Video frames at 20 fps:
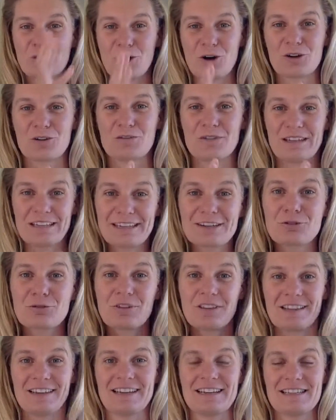lot of little
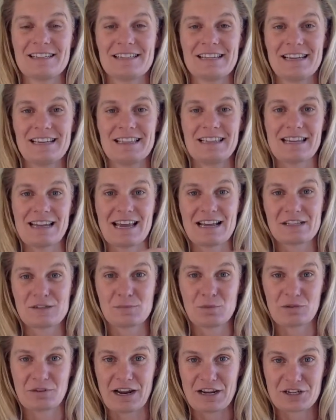things in the
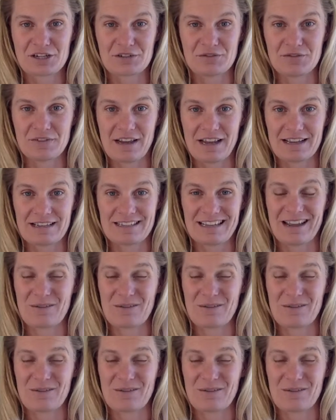exploration phase.